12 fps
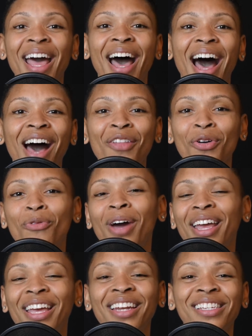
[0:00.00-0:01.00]
Either
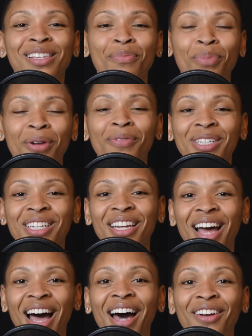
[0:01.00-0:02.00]
way, it is a privilege and
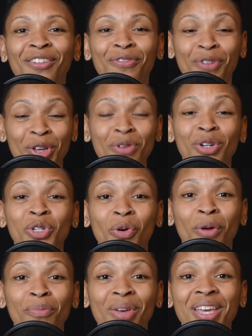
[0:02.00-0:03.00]
an honor for you to
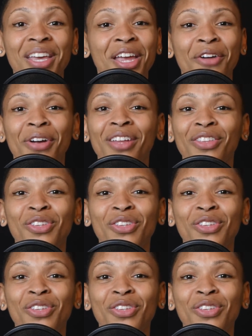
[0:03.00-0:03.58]
join me here in the